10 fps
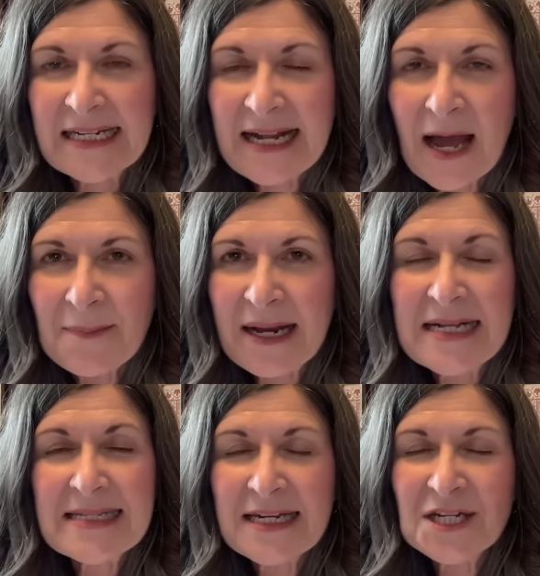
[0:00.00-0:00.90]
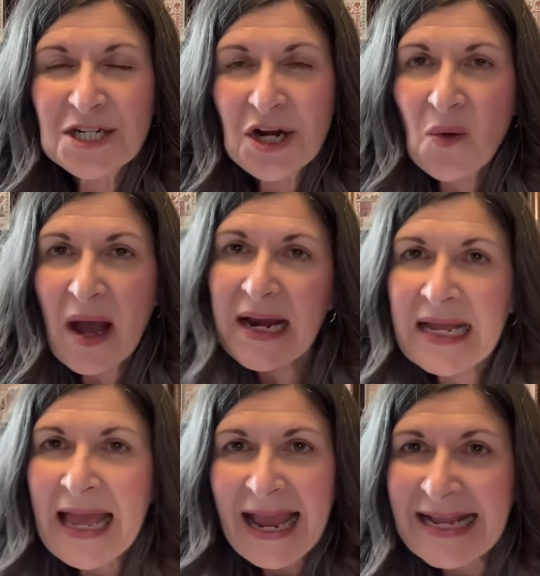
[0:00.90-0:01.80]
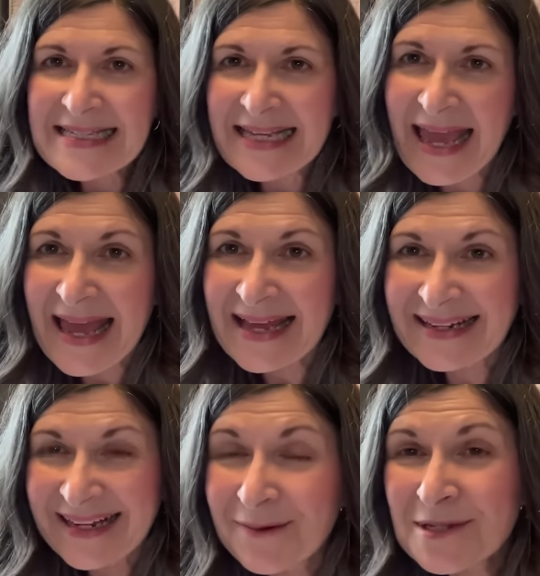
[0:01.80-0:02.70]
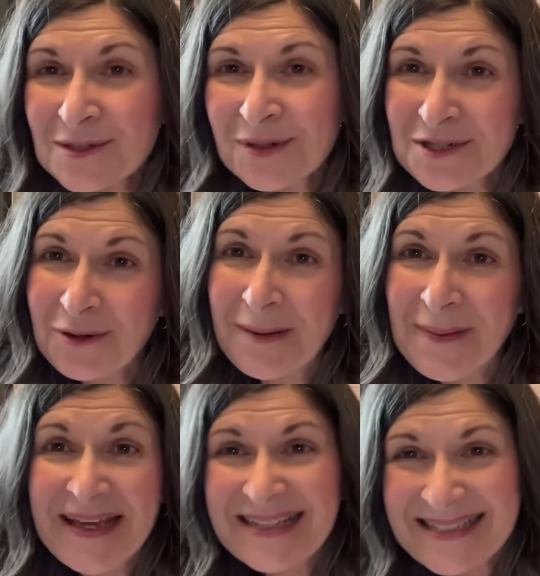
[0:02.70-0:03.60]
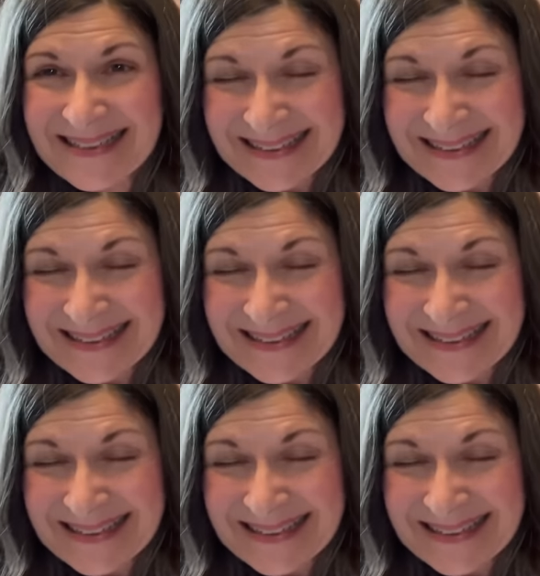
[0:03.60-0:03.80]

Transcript: it up. And I said, and you know what? It's a kit. It was a retreat piece.